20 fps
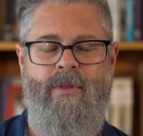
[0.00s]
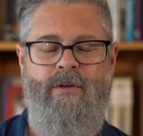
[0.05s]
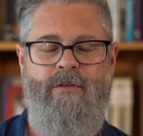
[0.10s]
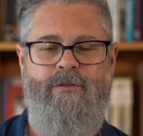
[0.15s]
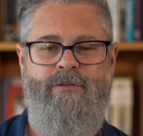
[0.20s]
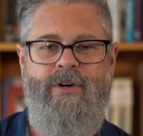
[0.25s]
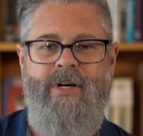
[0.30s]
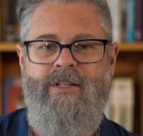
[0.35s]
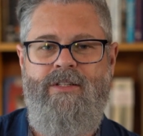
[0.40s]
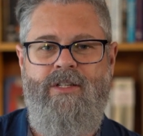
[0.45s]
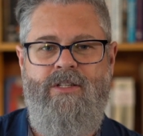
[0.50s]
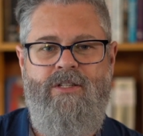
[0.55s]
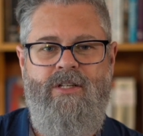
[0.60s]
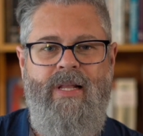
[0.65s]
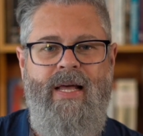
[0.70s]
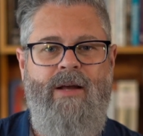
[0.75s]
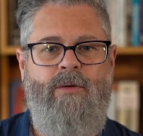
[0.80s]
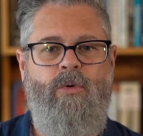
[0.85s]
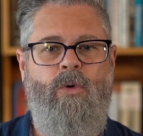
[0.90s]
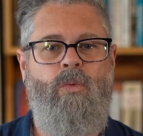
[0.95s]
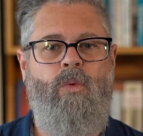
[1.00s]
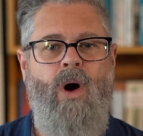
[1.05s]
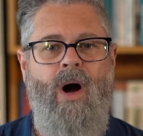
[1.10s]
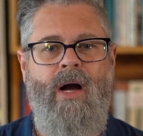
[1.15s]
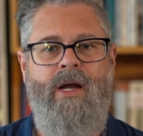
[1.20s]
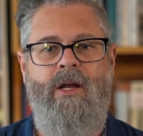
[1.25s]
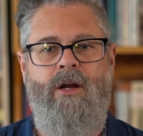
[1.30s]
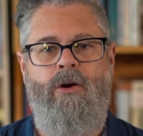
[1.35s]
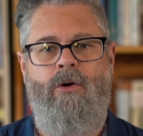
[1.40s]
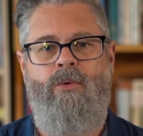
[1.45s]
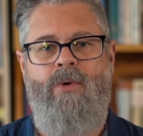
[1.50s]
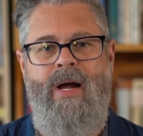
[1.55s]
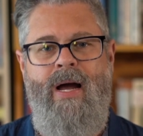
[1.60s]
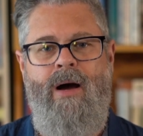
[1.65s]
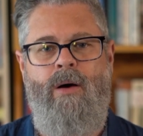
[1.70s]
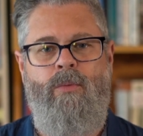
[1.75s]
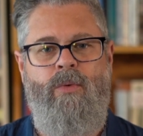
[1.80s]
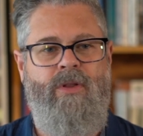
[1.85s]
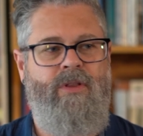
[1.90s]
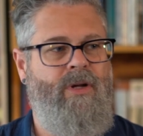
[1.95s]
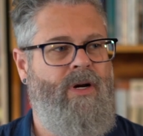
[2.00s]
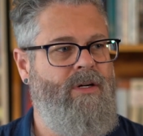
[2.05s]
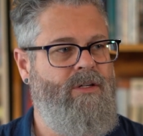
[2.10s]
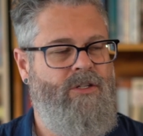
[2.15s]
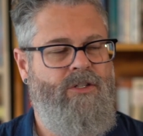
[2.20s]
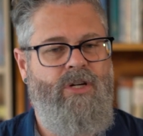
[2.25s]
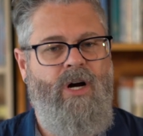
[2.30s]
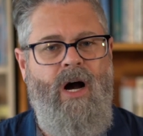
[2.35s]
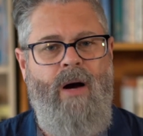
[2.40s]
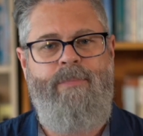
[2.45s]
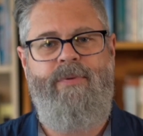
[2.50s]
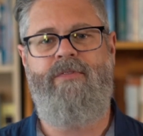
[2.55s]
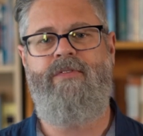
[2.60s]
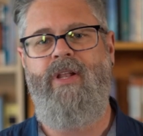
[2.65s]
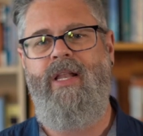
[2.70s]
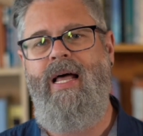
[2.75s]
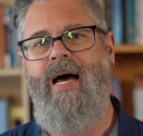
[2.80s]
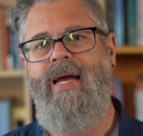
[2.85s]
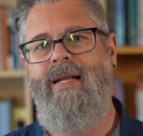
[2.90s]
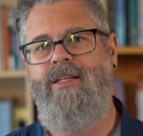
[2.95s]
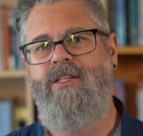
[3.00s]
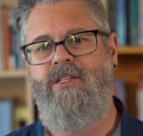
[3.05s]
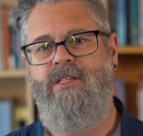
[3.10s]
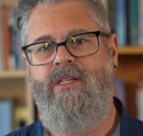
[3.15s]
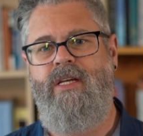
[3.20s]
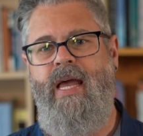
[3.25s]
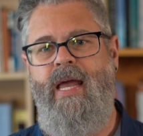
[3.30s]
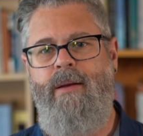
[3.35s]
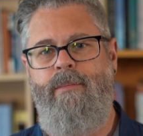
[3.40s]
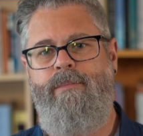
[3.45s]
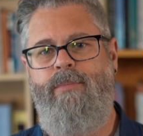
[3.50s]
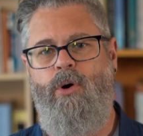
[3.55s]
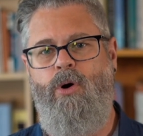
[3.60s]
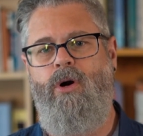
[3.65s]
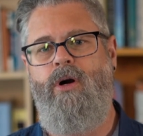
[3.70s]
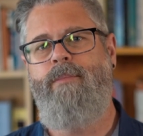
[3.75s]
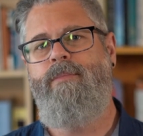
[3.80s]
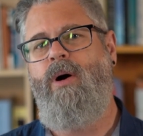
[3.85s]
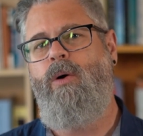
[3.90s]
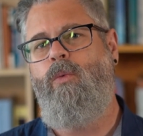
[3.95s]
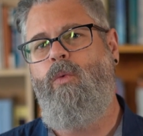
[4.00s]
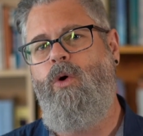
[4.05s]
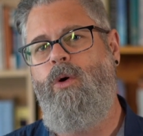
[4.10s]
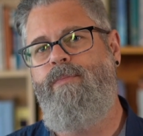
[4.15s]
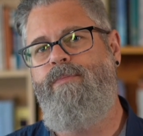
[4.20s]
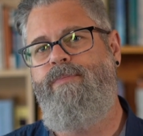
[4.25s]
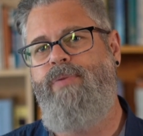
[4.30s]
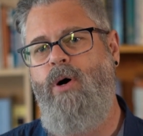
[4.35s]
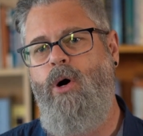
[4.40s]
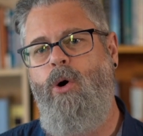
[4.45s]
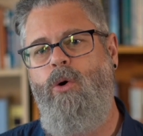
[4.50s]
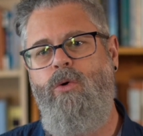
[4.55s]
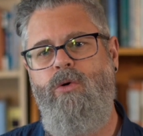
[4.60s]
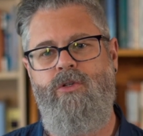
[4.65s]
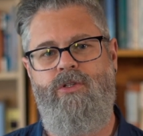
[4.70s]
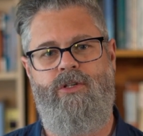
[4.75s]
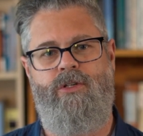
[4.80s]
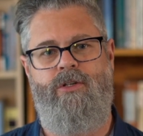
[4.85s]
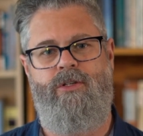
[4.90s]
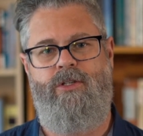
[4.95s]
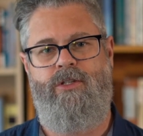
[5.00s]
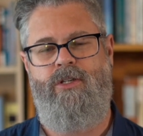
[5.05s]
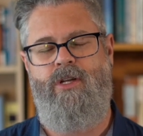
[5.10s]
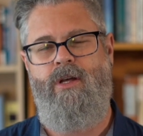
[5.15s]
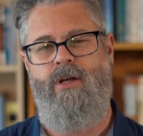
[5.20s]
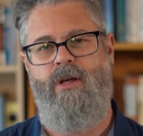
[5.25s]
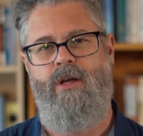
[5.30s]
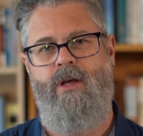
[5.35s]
Friends, it's like we're walking around with our top-of-the-line skateboard, but we're posers.